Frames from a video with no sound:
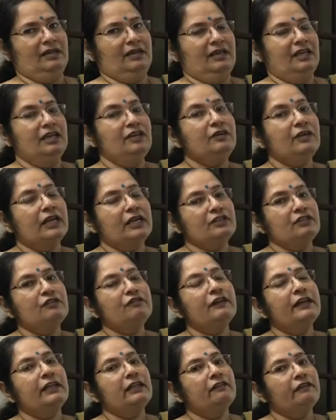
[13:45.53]
You are asked to
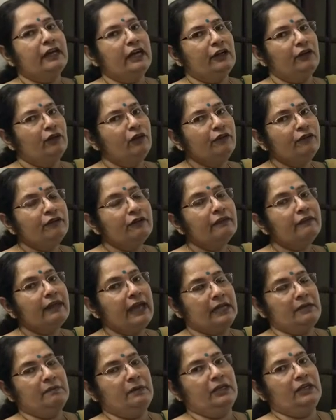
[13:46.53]
find the value of
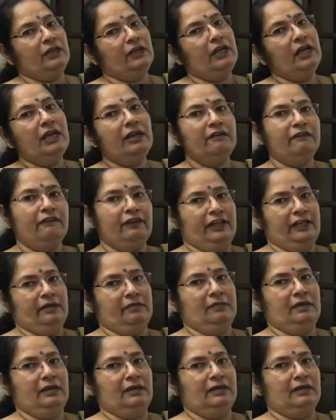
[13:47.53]
that particular variable.
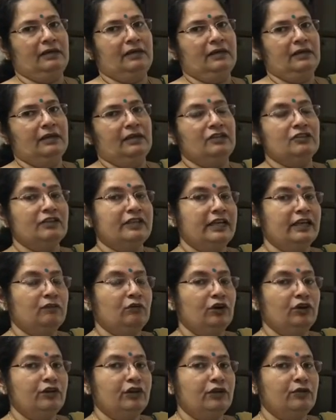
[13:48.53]
So there what
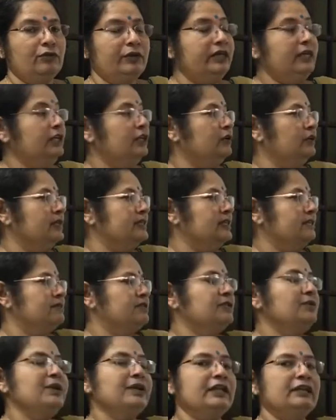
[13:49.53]
you are doing, you are
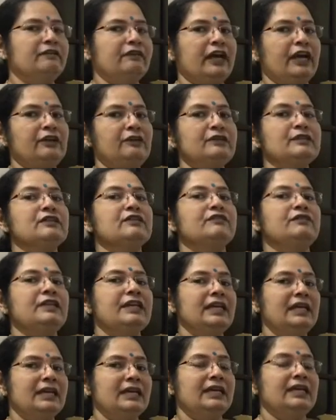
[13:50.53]
substituting the values of
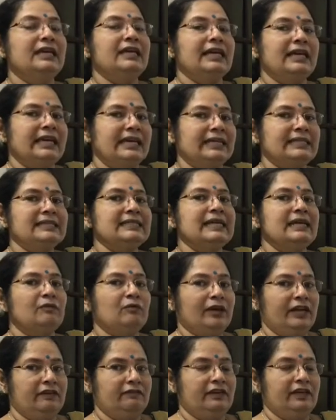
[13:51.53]
the x and
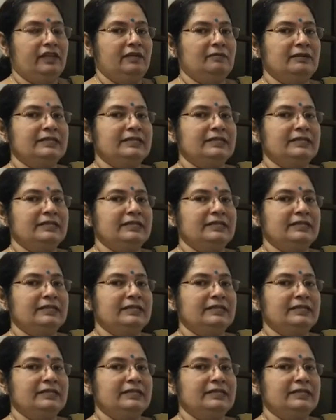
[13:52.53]
y variables.